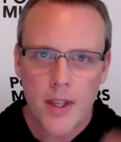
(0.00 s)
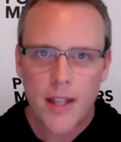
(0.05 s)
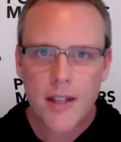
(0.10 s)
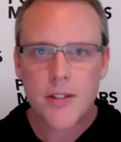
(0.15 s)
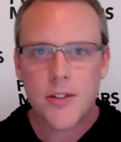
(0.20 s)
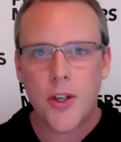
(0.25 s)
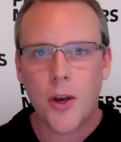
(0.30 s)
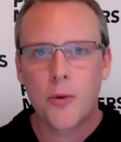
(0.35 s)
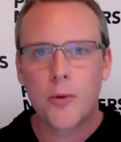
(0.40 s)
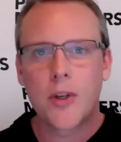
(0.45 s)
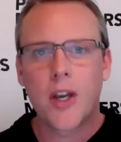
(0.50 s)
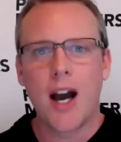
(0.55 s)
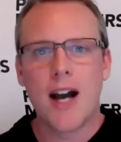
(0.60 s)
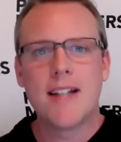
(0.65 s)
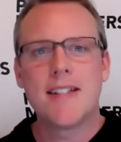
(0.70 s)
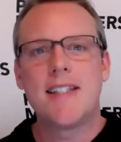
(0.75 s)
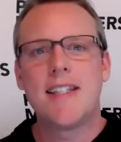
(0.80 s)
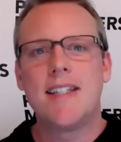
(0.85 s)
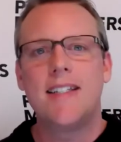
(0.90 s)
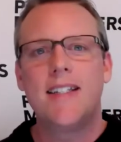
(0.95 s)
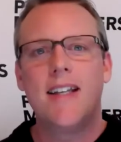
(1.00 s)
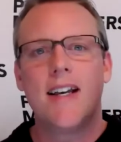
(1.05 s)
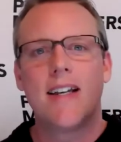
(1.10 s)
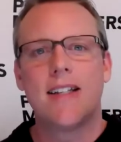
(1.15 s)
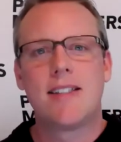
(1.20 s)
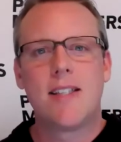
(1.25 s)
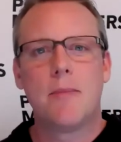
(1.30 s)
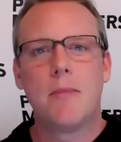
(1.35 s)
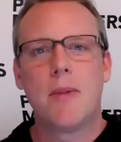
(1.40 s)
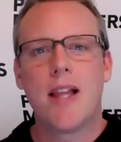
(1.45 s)
So content,
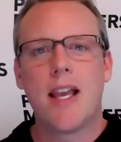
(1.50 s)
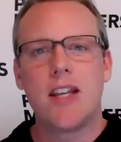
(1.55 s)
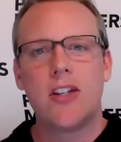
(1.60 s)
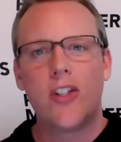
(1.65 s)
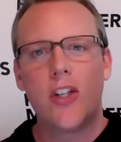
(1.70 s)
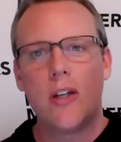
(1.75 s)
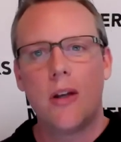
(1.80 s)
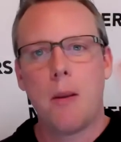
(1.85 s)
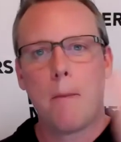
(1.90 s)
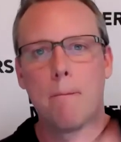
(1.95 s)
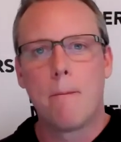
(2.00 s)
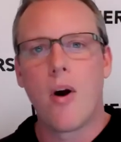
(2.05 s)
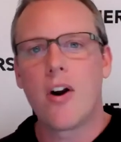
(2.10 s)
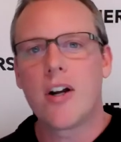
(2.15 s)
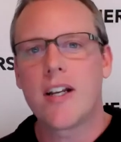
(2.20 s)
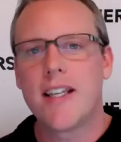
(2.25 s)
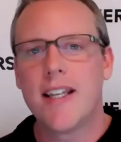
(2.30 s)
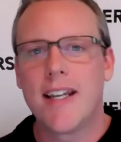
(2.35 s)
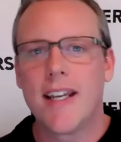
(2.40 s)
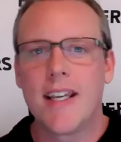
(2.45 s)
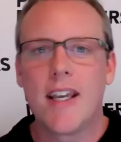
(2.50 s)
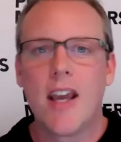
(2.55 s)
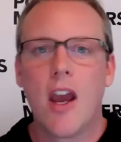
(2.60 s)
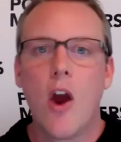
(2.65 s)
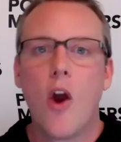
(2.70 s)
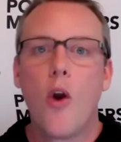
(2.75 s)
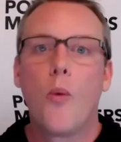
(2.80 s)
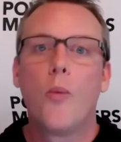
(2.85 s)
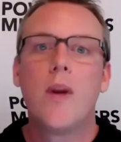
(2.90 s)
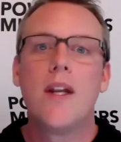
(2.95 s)
assimilation, marketing,
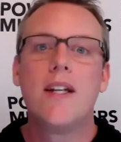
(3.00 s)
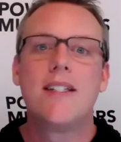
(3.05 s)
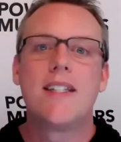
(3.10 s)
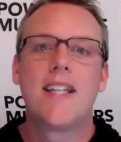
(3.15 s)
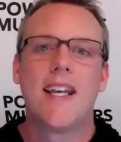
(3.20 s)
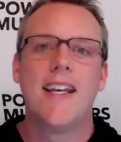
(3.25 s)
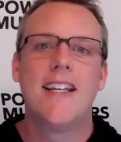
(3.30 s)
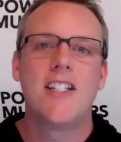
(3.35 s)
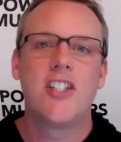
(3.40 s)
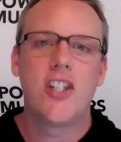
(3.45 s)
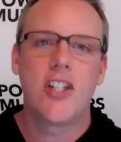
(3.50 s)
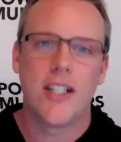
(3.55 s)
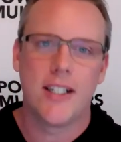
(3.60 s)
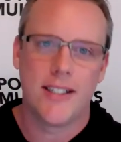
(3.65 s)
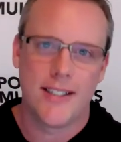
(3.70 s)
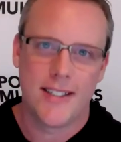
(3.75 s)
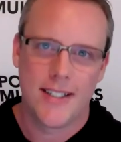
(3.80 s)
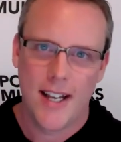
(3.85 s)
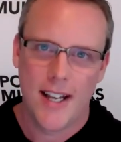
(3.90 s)
retention.